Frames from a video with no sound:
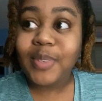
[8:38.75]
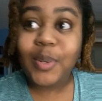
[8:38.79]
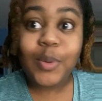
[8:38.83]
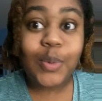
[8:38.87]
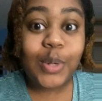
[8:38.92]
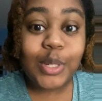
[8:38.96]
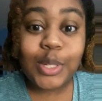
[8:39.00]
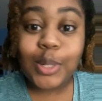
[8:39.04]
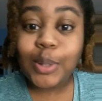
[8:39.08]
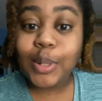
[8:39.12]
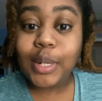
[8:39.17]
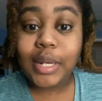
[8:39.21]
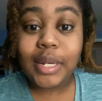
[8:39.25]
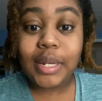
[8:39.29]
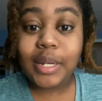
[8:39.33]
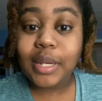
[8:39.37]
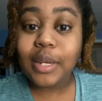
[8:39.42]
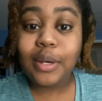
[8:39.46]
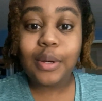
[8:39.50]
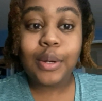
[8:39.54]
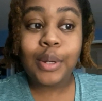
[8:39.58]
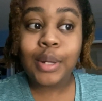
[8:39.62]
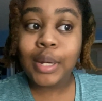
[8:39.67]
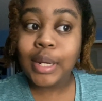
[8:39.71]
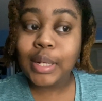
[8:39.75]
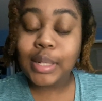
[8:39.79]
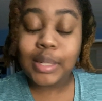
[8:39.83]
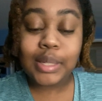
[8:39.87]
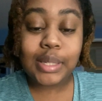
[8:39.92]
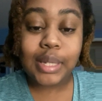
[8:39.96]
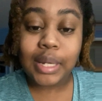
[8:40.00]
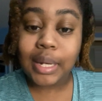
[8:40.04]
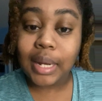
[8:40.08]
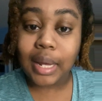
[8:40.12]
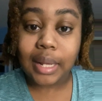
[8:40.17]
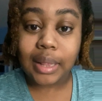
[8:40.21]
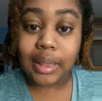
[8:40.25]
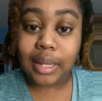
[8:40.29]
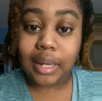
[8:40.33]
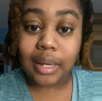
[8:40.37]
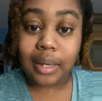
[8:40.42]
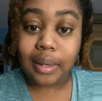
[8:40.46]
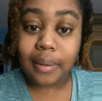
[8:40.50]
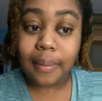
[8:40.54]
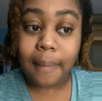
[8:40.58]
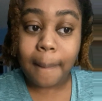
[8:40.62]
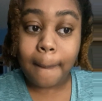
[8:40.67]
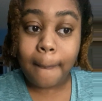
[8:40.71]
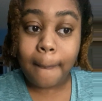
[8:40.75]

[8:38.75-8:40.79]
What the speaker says: What you need, you don't need to see nothing.